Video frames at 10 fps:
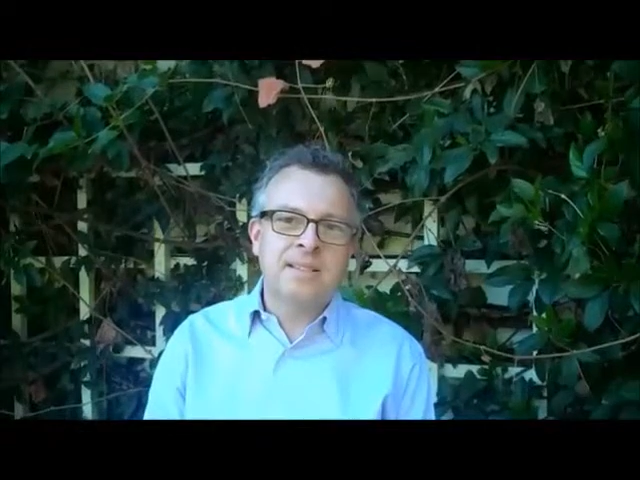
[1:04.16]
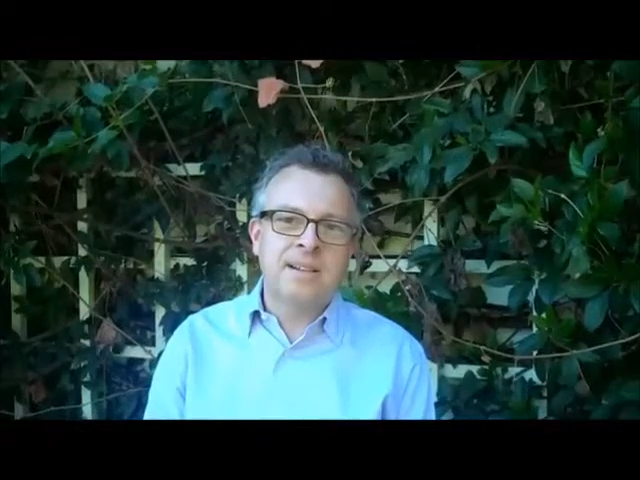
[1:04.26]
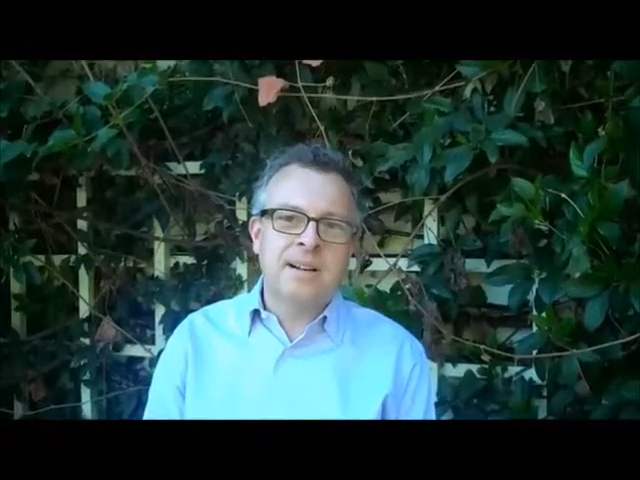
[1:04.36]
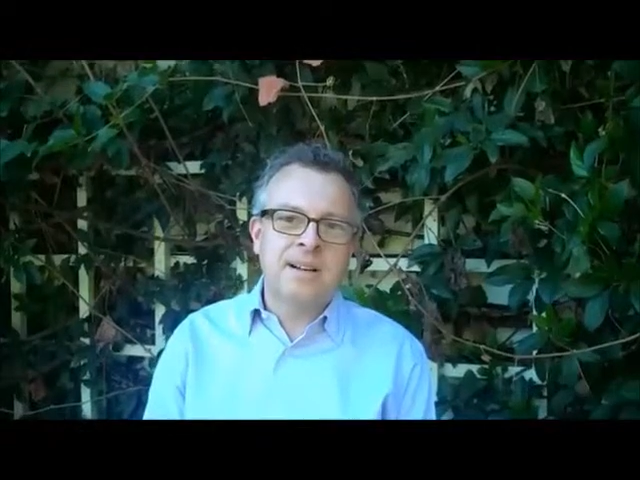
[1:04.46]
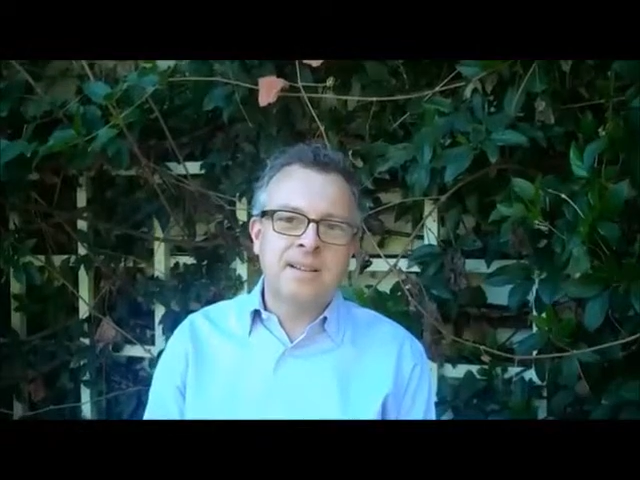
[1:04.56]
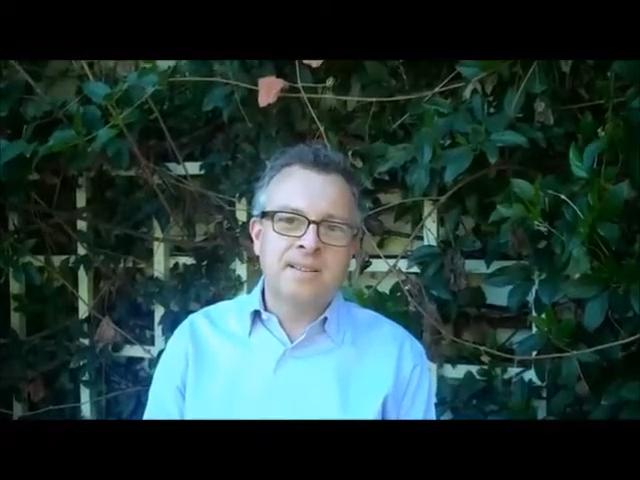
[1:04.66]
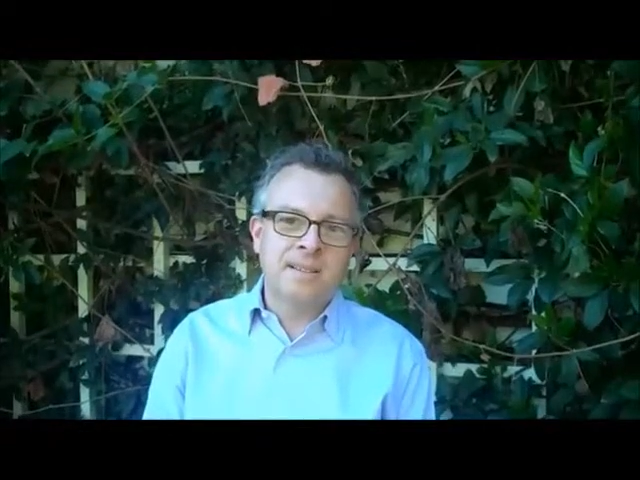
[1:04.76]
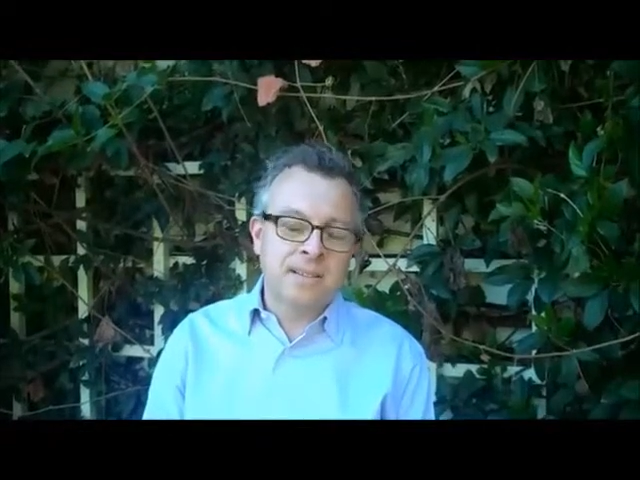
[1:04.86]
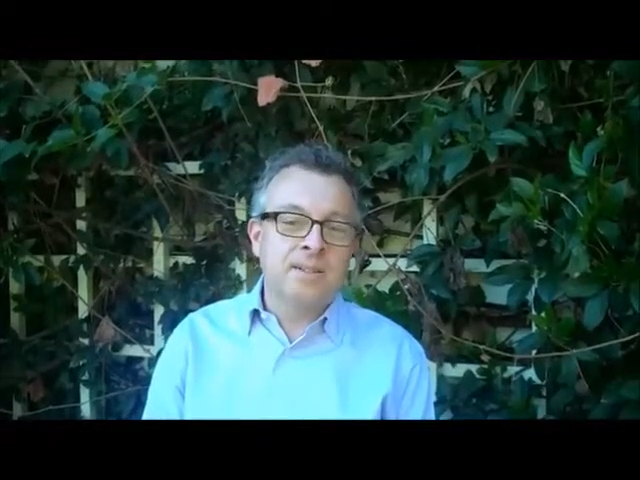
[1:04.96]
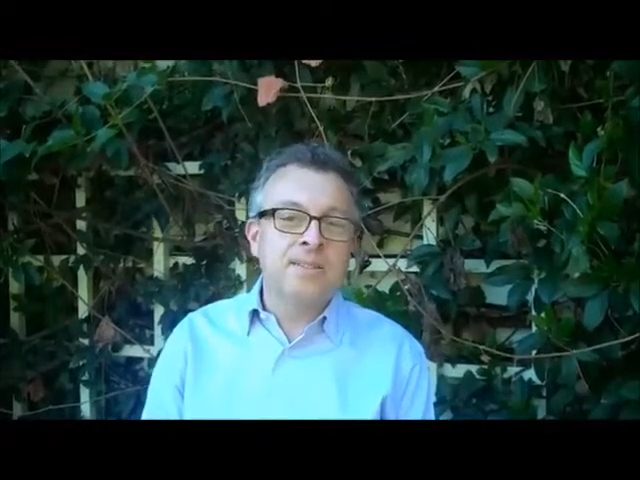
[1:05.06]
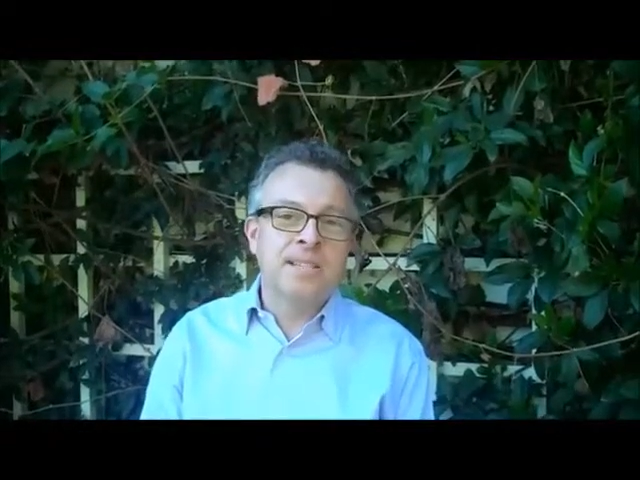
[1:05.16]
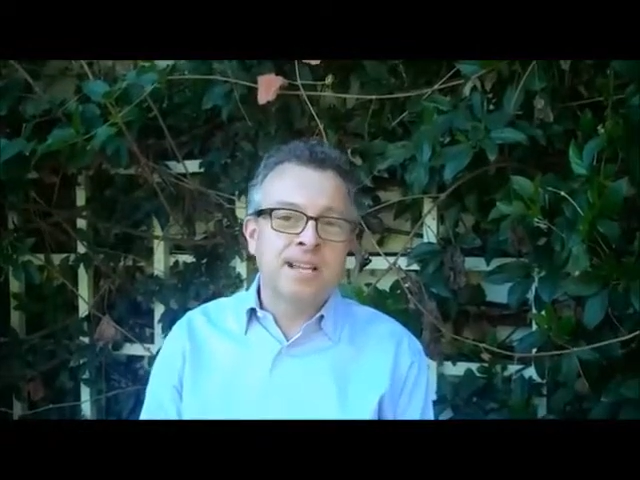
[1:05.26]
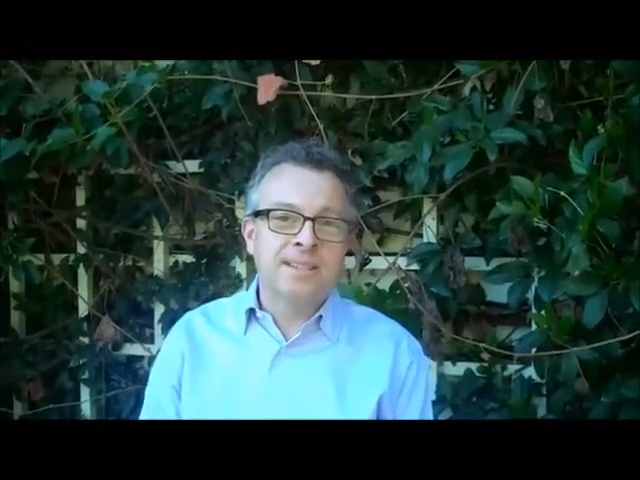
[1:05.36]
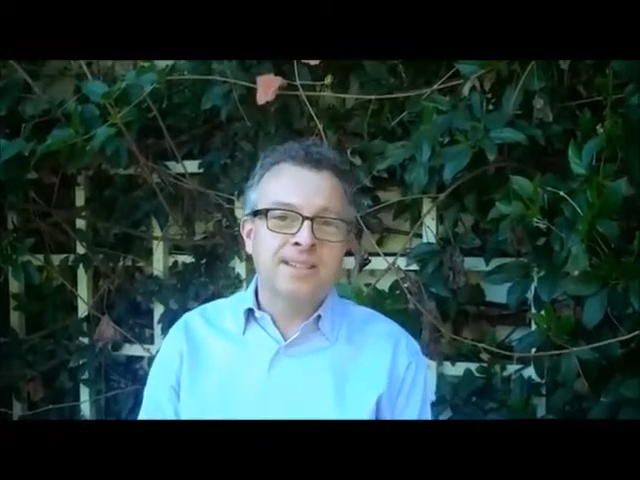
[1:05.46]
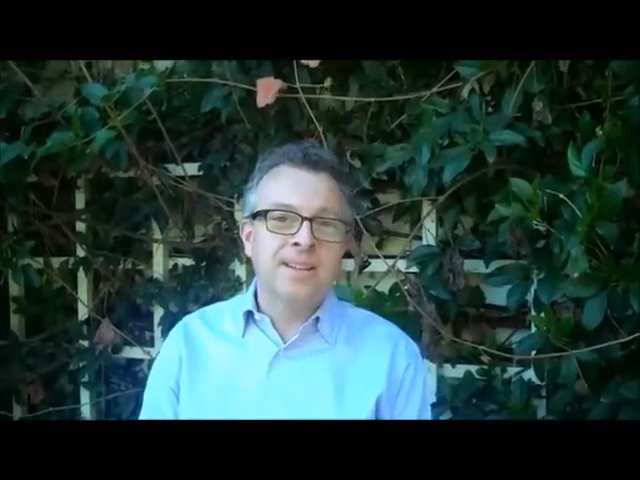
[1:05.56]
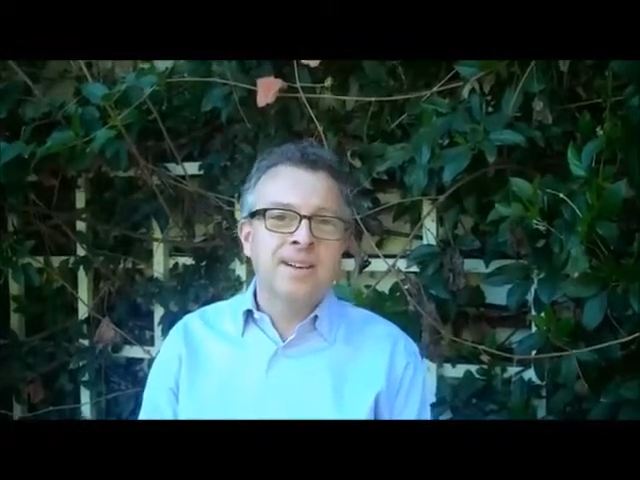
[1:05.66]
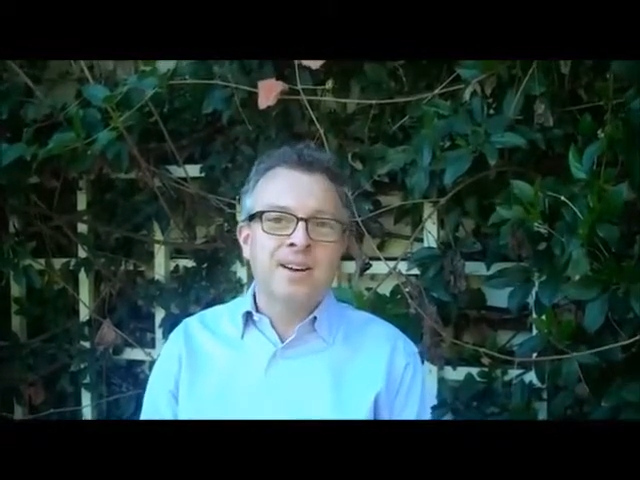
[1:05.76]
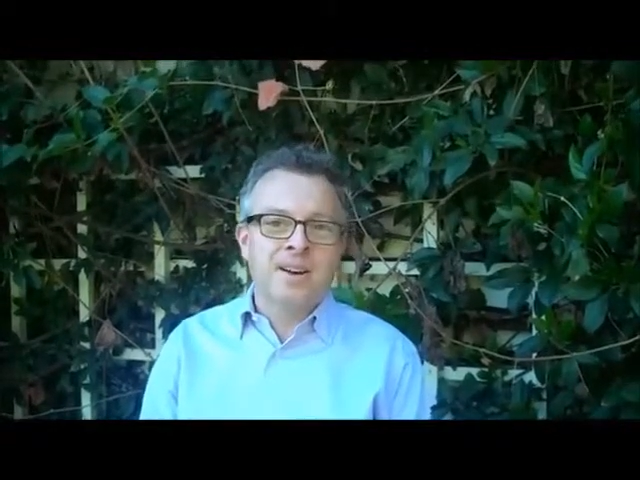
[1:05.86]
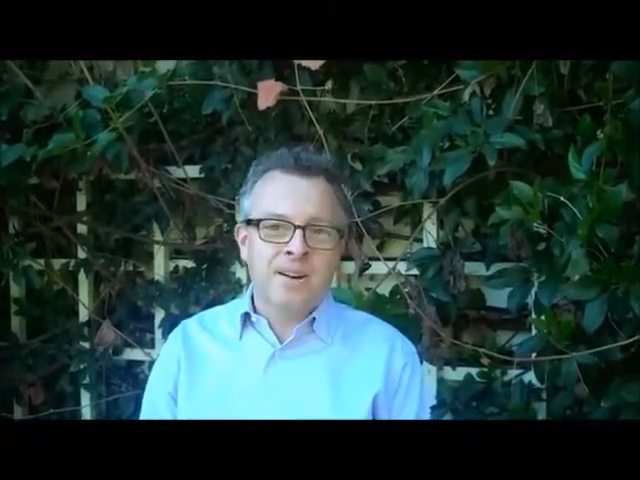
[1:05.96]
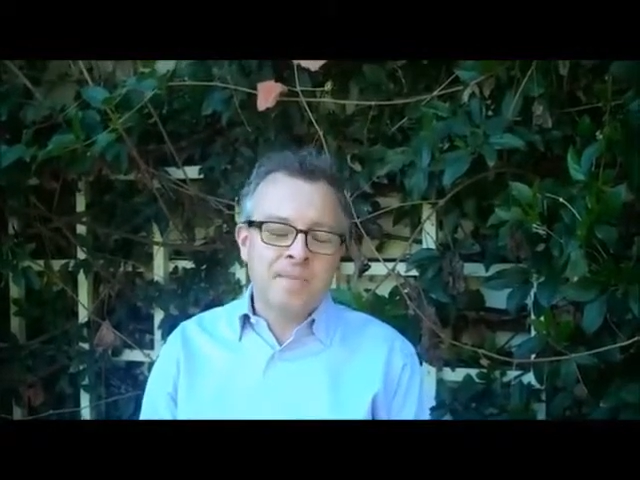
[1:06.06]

uh, that those dates are